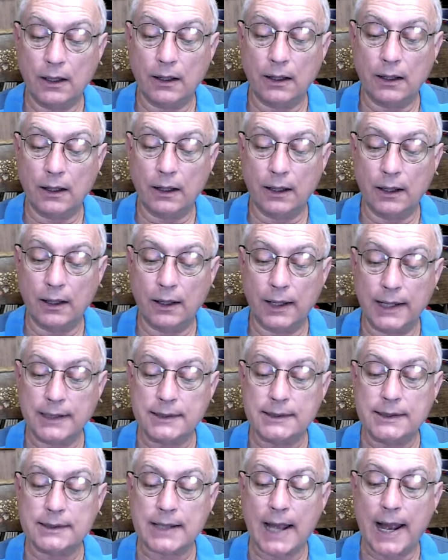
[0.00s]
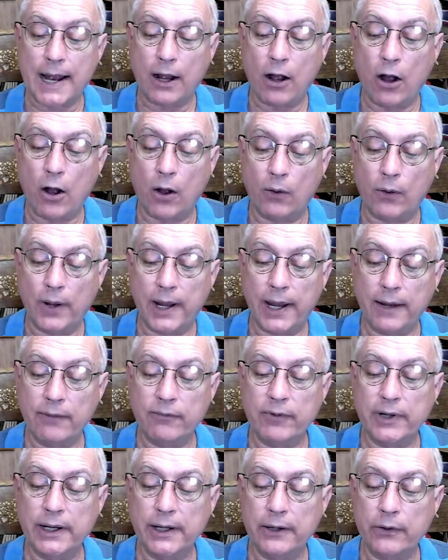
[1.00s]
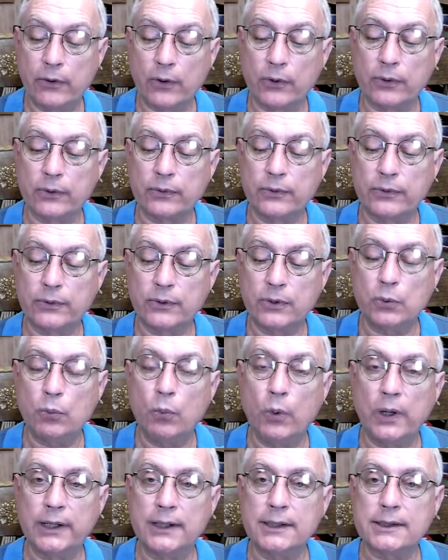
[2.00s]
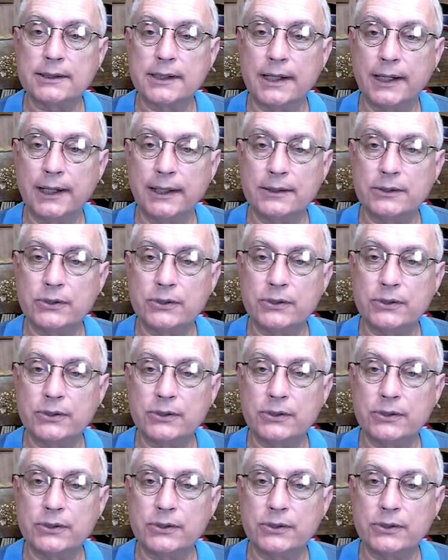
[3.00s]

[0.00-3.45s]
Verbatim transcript: He says, I call heaven and earth to witness against you.